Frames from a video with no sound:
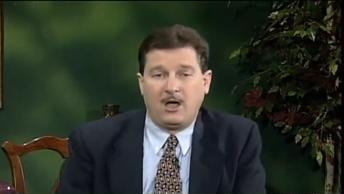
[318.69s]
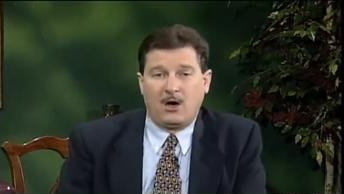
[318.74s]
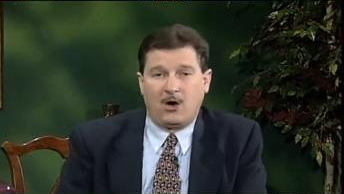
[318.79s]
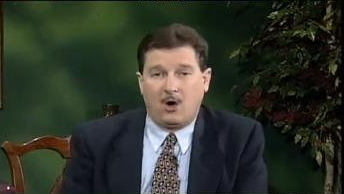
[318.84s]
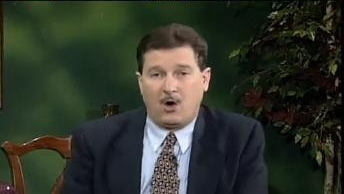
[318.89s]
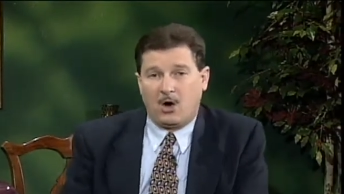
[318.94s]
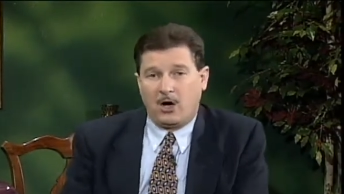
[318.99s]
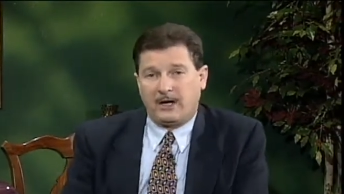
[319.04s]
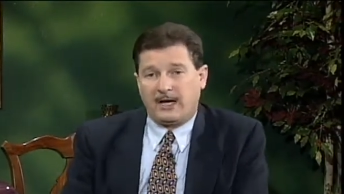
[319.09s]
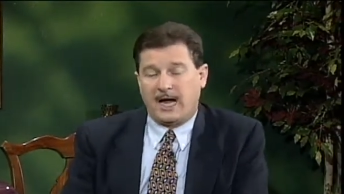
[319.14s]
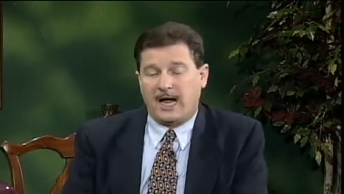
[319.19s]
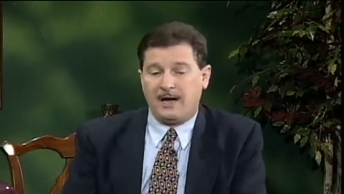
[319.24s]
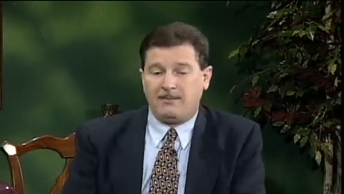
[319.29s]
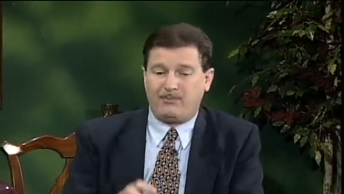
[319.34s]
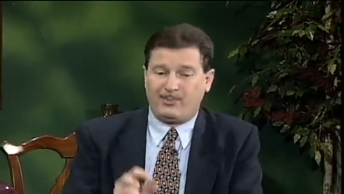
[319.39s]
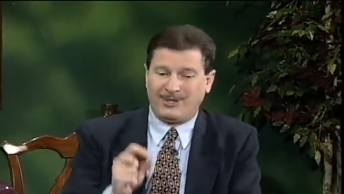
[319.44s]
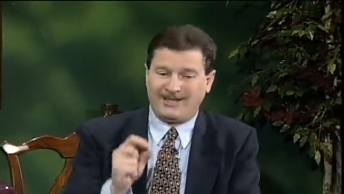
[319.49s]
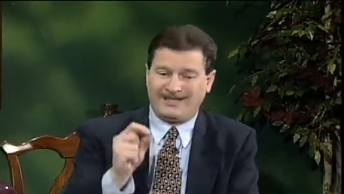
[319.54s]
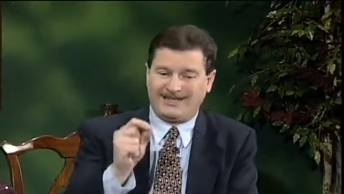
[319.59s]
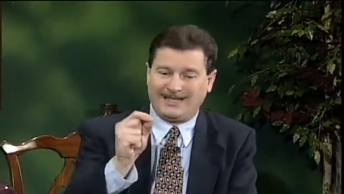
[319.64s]
on a
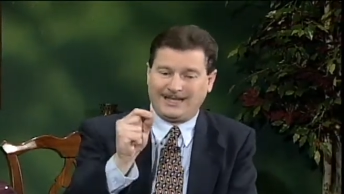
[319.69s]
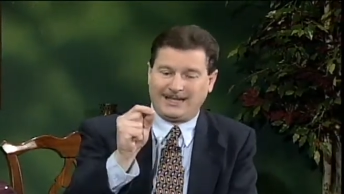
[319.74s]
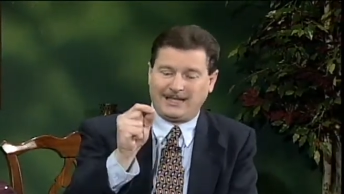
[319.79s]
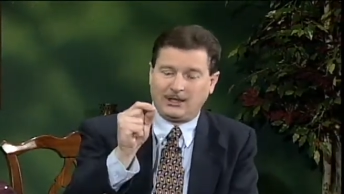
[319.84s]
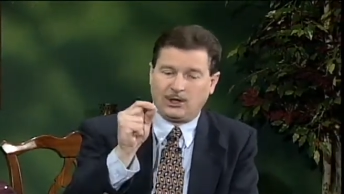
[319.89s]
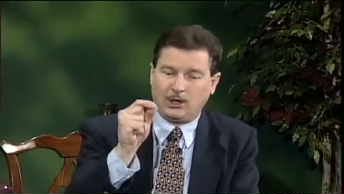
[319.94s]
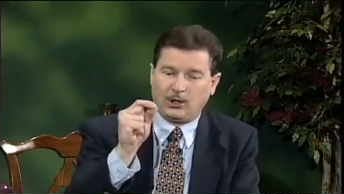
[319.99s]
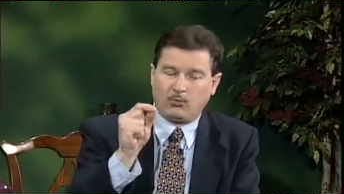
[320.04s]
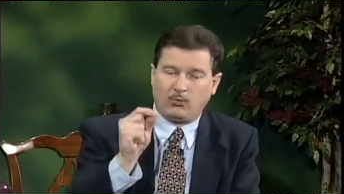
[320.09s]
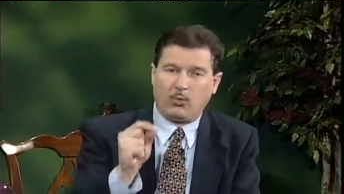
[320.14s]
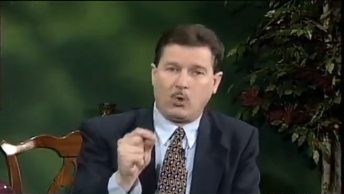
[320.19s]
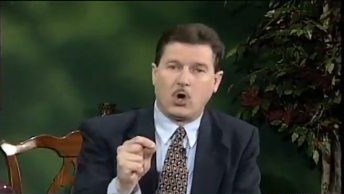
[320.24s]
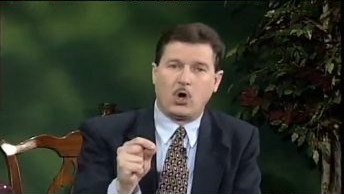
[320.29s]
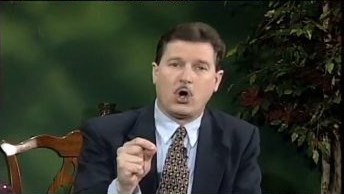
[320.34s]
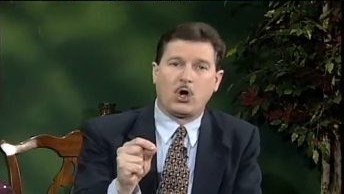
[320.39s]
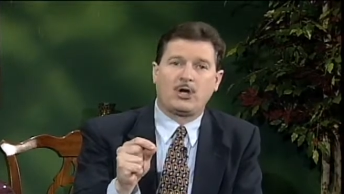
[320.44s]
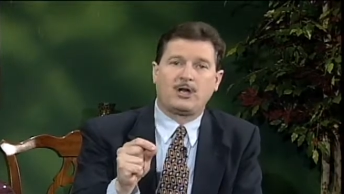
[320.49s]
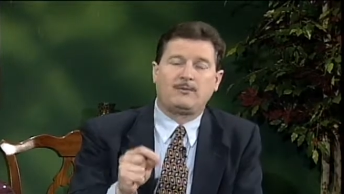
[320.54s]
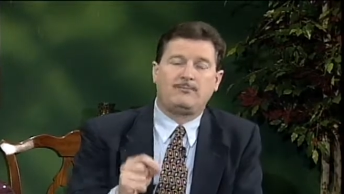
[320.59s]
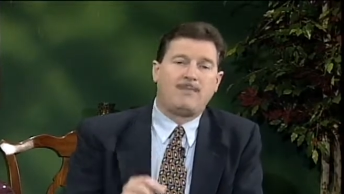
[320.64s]
particular
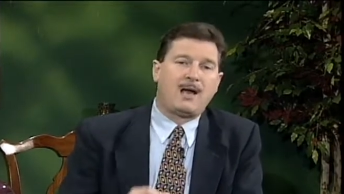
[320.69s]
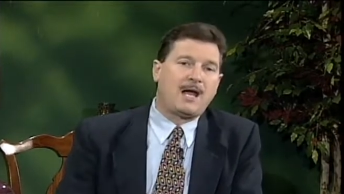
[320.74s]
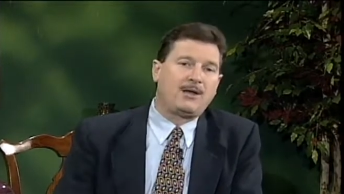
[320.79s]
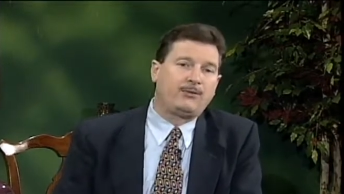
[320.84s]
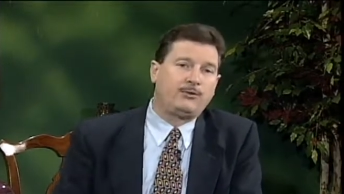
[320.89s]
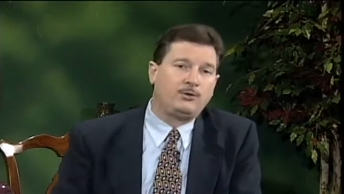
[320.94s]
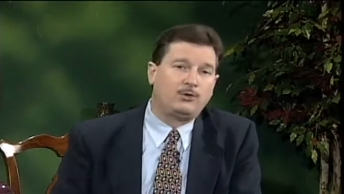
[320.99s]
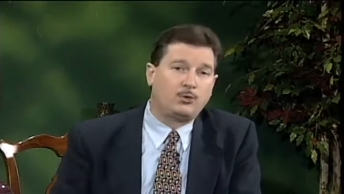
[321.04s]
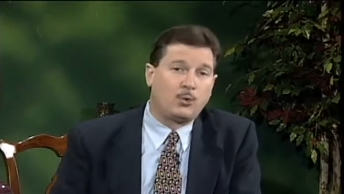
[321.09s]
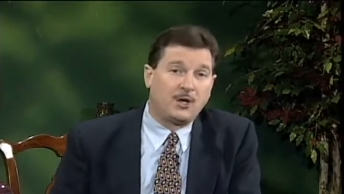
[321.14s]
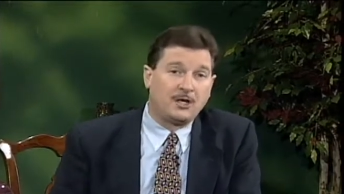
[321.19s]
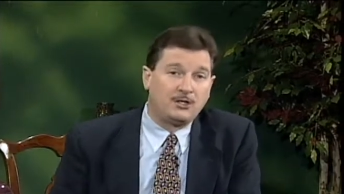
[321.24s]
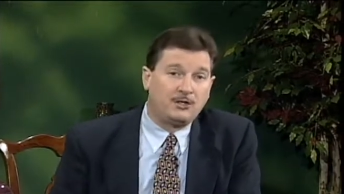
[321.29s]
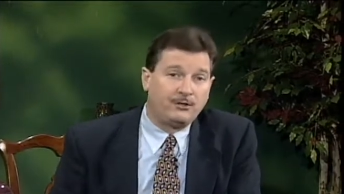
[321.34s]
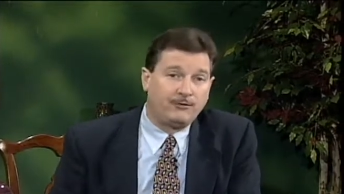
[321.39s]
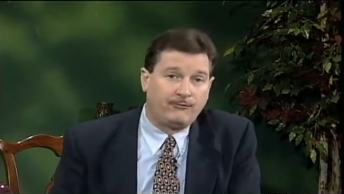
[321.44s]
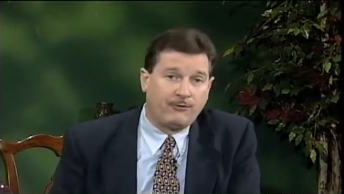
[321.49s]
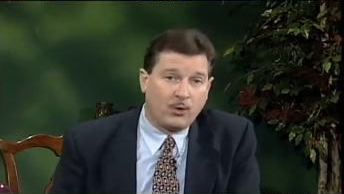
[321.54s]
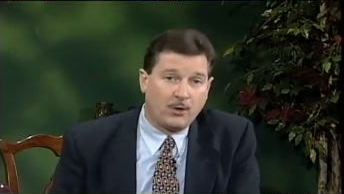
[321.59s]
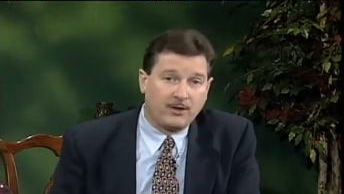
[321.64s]
word in Matthew
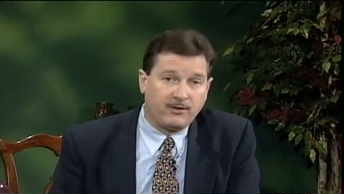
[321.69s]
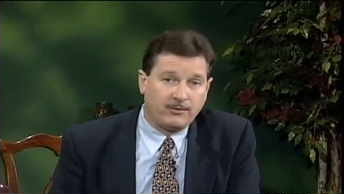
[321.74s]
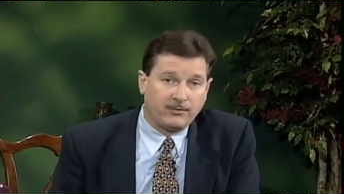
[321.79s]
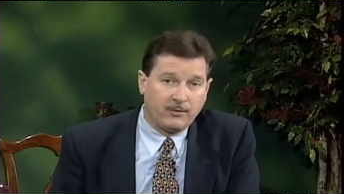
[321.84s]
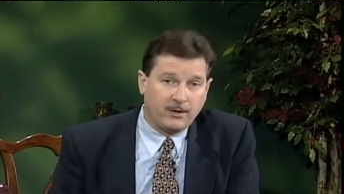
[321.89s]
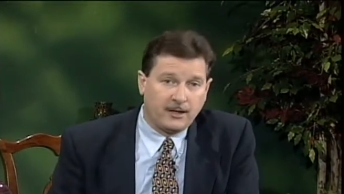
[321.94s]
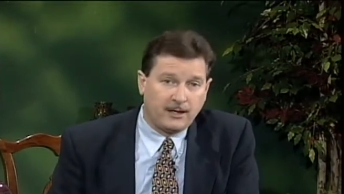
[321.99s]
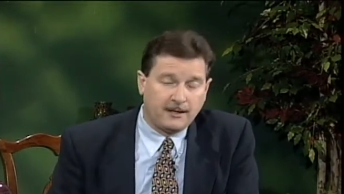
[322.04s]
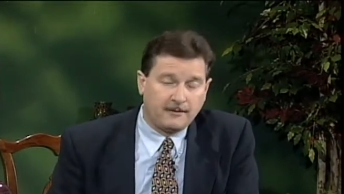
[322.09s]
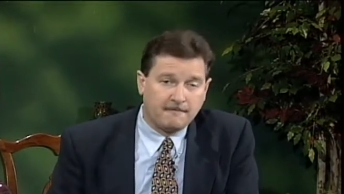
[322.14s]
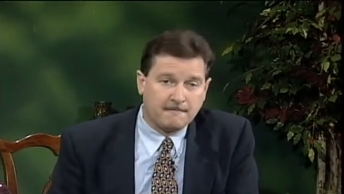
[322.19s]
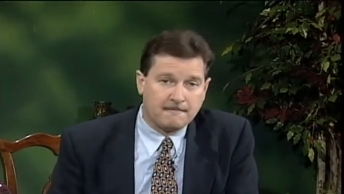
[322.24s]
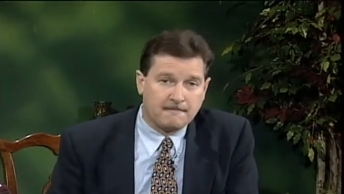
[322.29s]
22, 43.